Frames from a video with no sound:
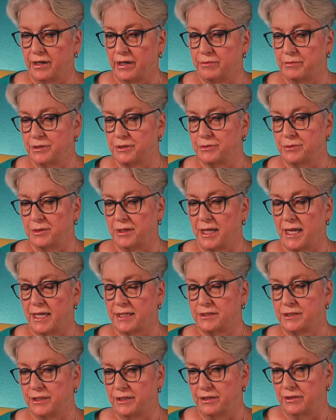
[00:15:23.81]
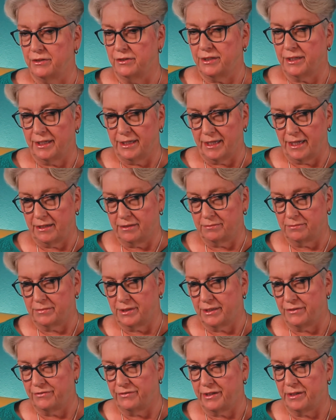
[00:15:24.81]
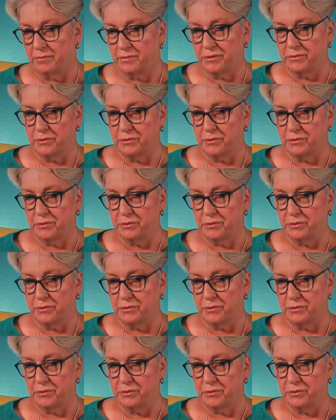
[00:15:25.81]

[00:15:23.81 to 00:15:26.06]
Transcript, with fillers: I was relaxing and looking out my family